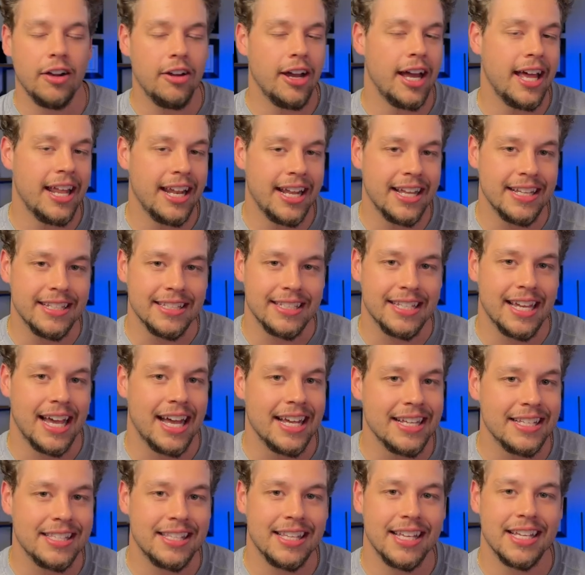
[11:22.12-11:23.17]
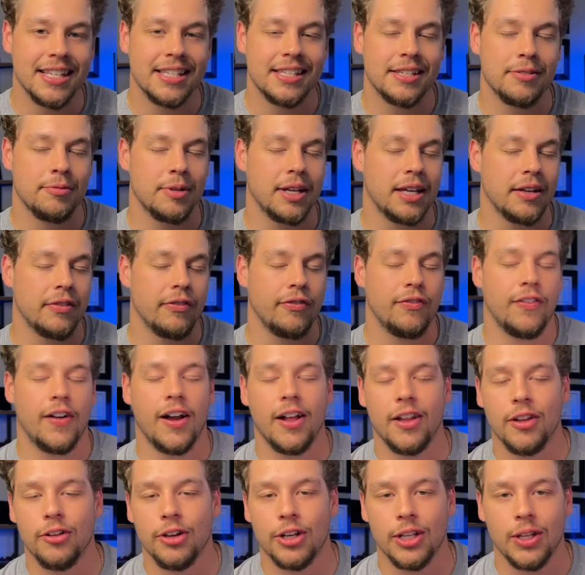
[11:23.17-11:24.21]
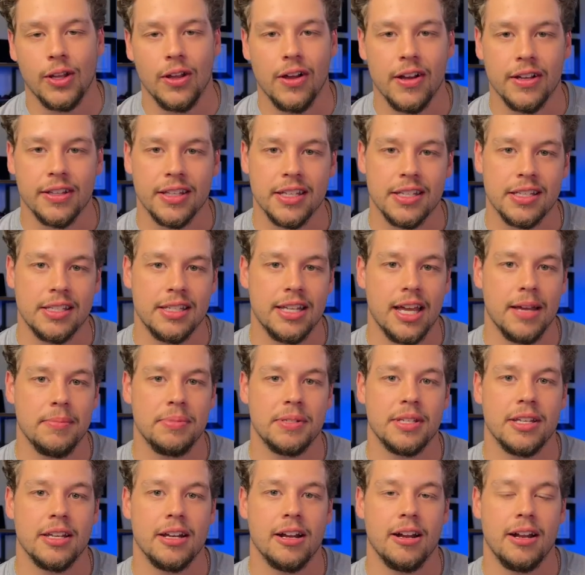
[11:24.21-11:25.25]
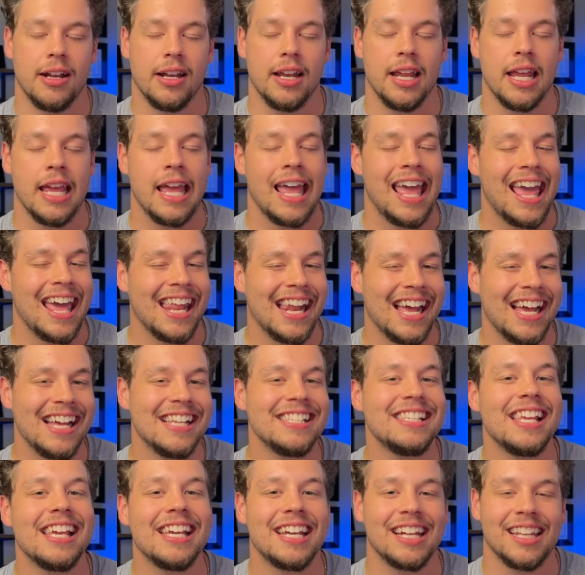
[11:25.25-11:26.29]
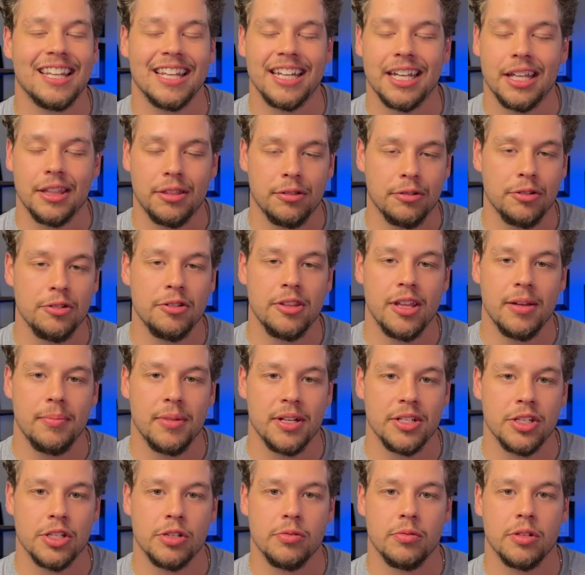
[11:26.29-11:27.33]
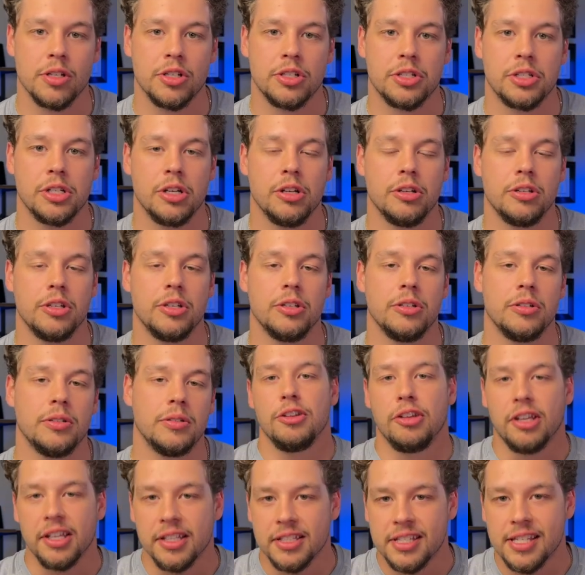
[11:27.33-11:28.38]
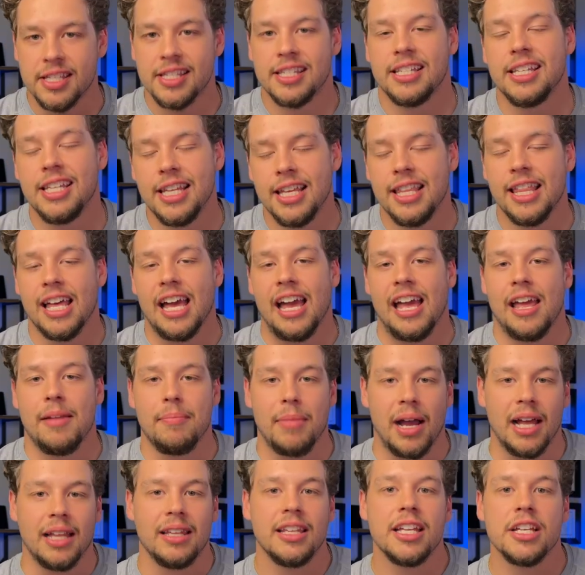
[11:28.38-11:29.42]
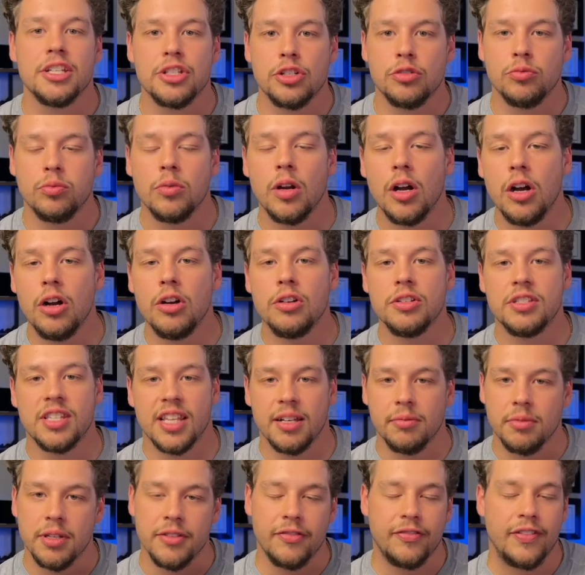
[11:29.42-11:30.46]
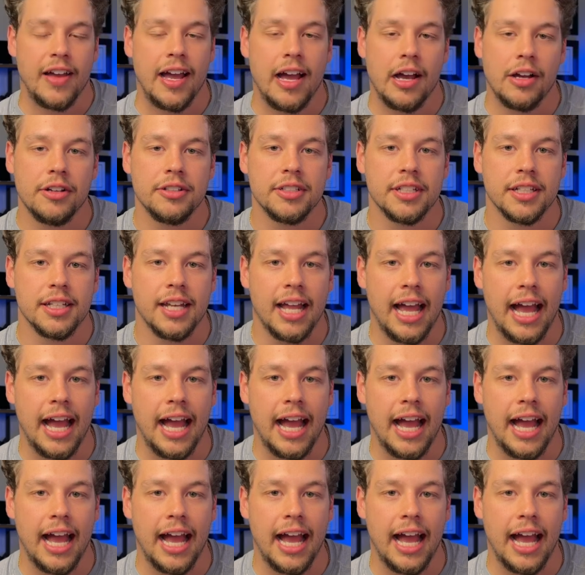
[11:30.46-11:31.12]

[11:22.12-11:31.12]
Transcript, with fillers: go ahead and test this, we can follow along the steps here. And as I click through them, I just want to show you. You can see that in my list rows that we found an